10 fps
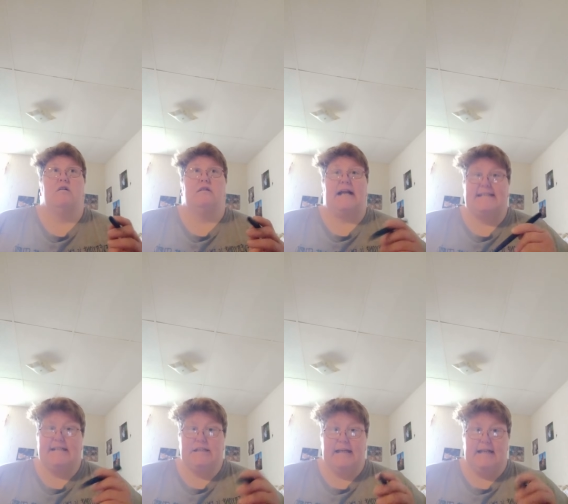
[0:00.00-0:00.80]

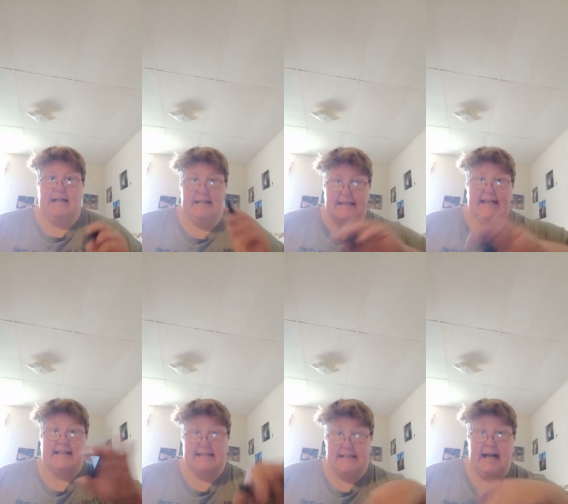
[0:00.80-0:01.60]
the
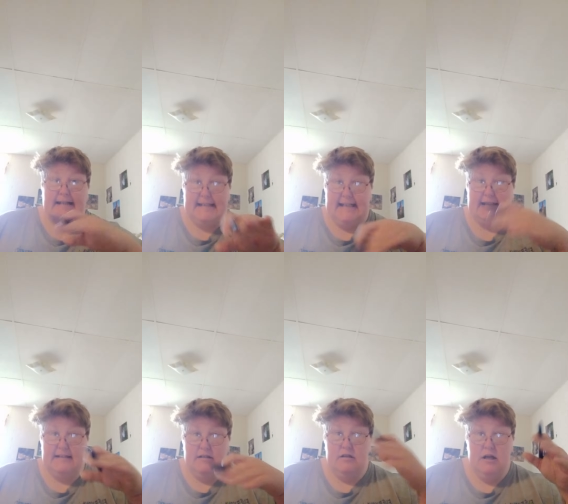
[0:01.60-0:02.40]
teens,
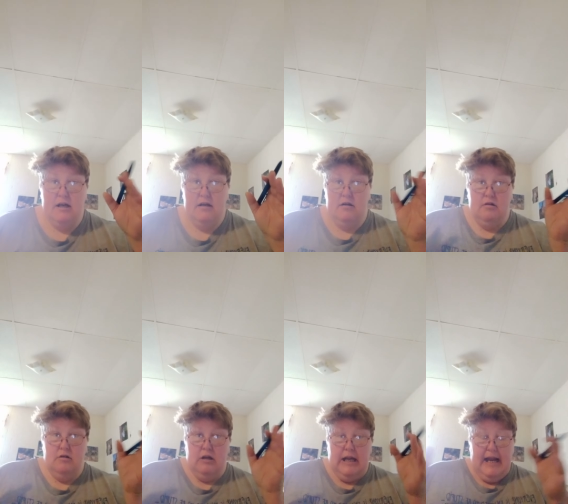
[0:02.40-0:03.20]
19.
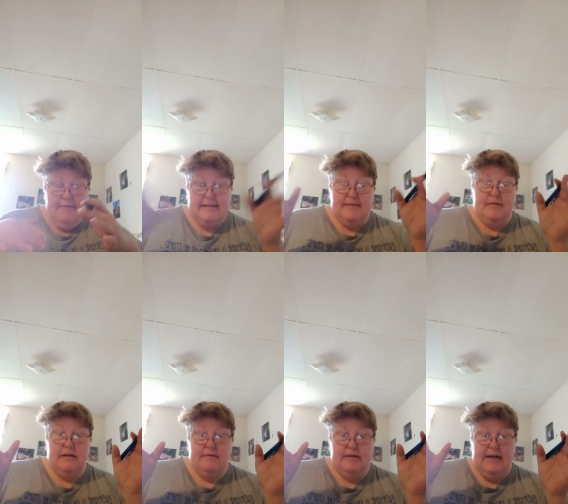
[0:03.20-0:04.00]
It was in,
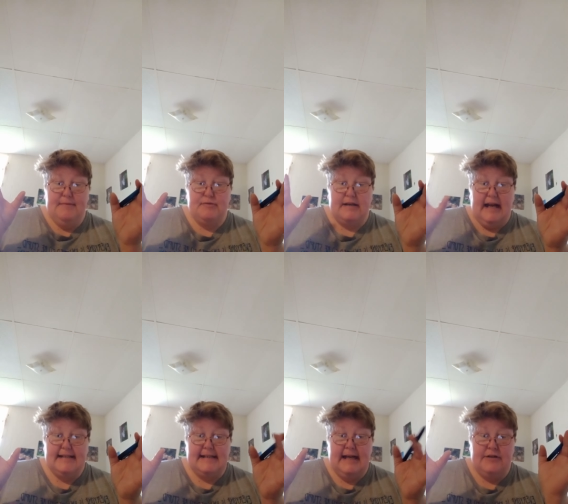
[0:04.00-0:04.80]
in between
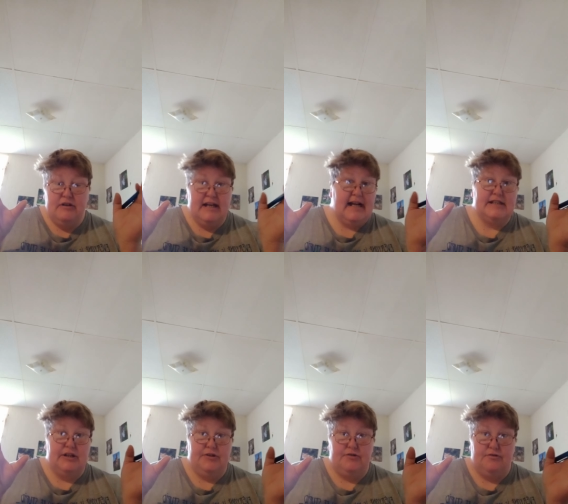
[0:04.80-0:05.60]
1900 and
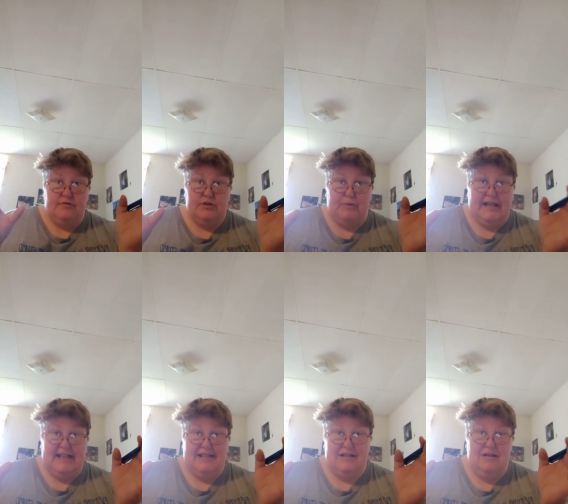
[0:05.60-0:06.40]

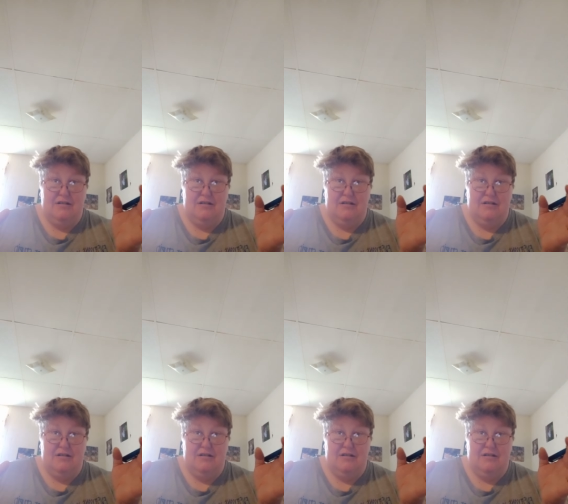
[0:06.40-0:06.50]
1920s